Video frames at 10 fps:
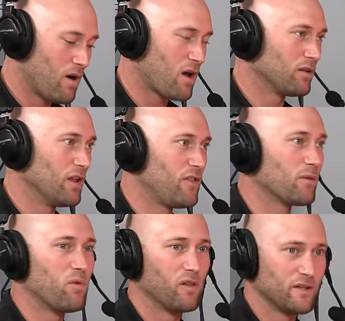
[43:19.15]

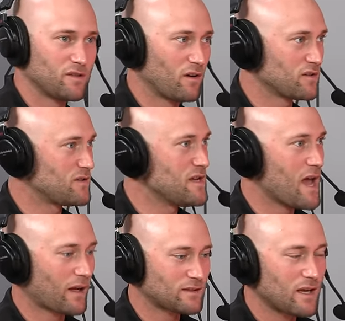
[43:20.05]
monolithic C X. Bullets are C
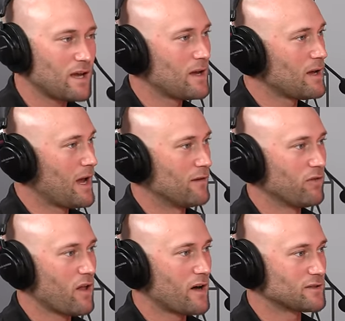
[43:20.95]
X and yep.
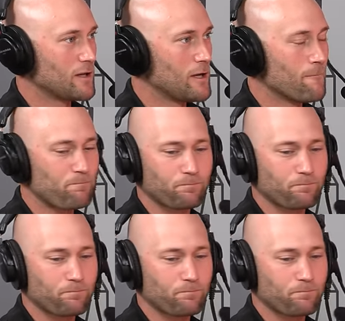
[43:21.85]
velocity.